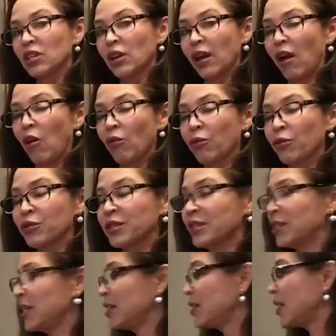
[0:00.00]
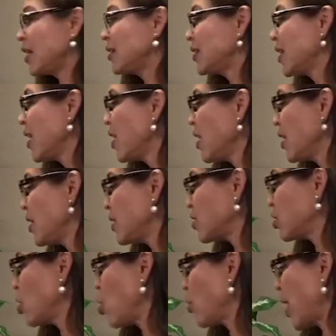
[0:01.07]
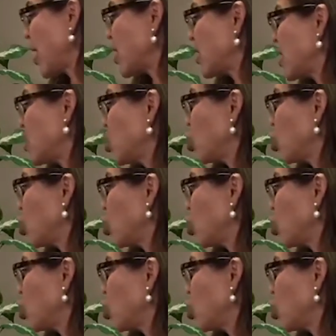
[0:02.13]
health or disease states is located in the